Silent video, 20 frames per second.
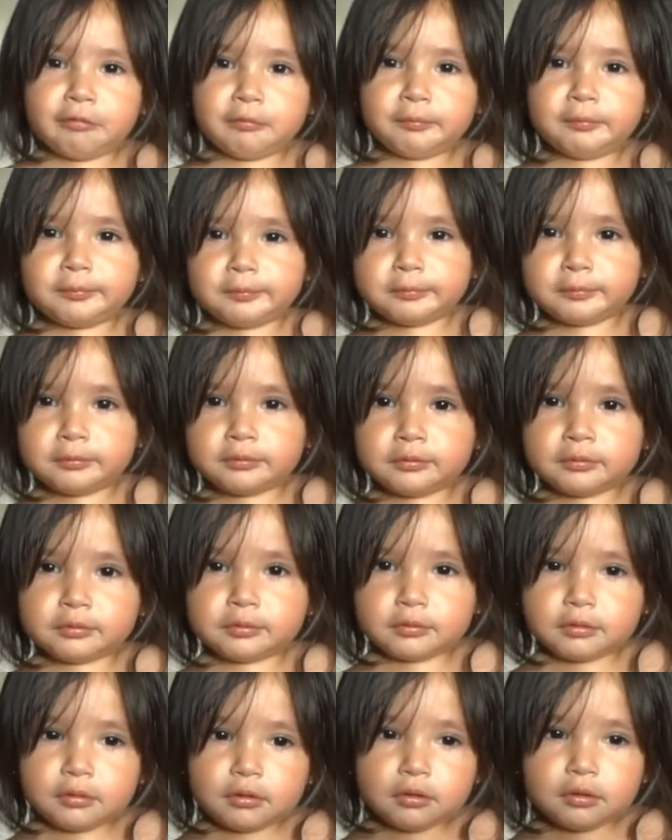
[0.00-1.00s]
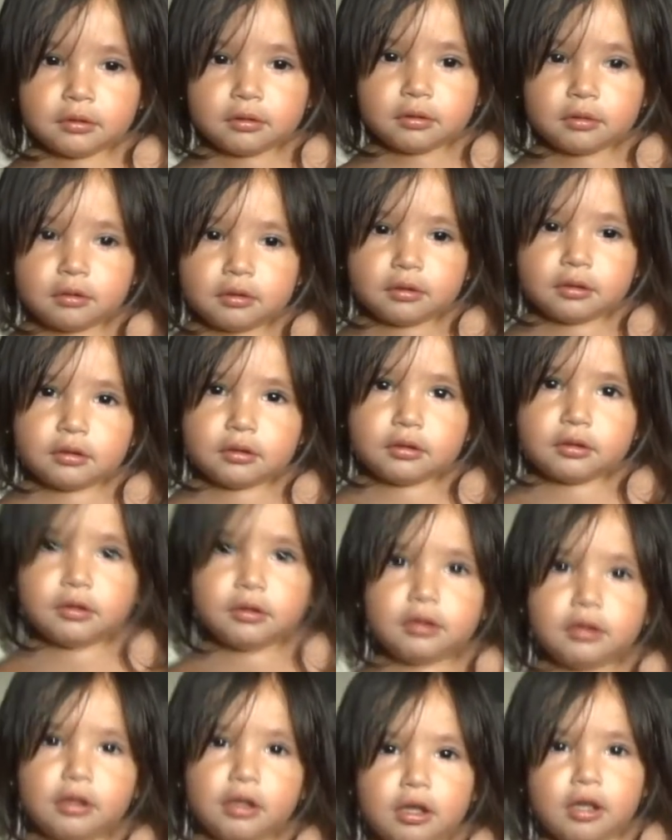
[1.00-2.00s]
What are you doing? She's
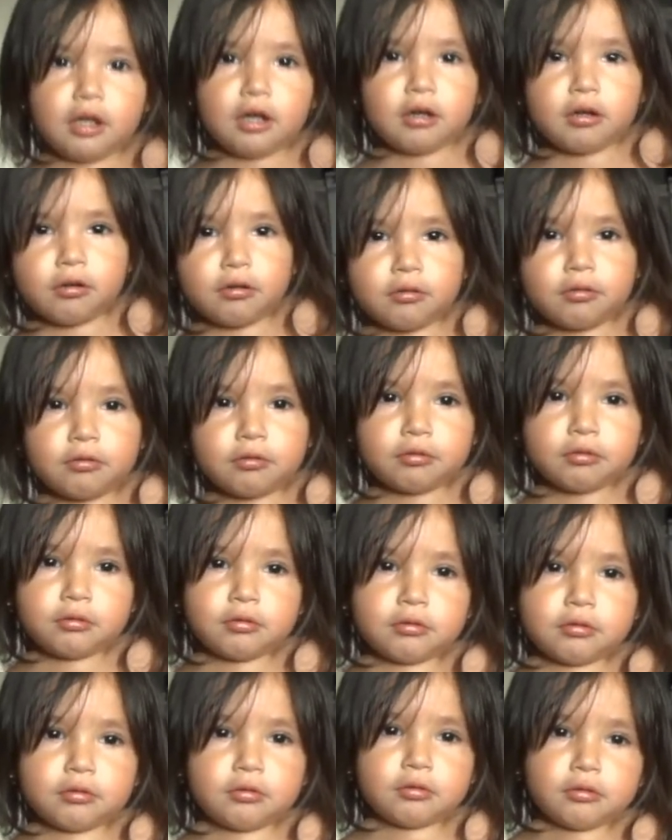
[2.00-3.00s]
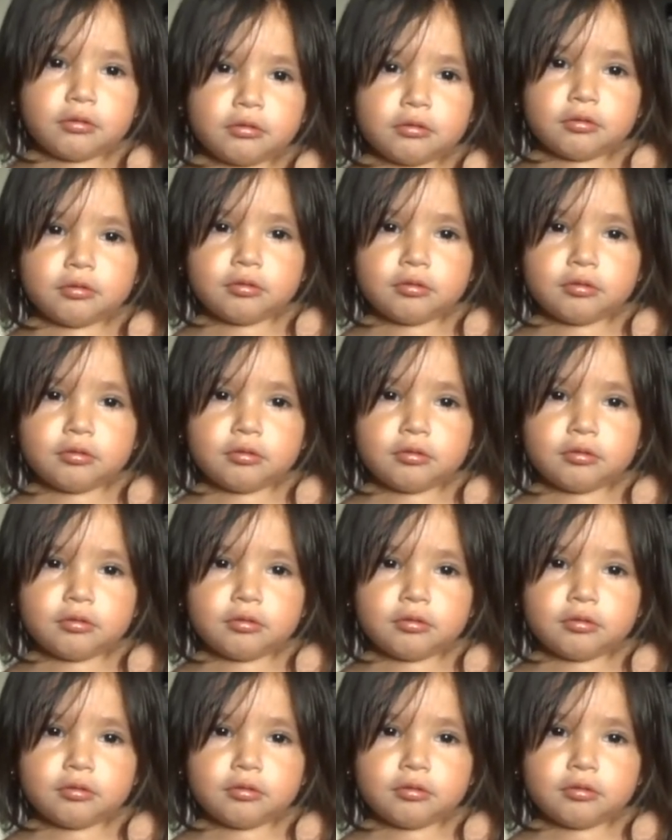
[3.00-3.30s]
been doing that all morning long.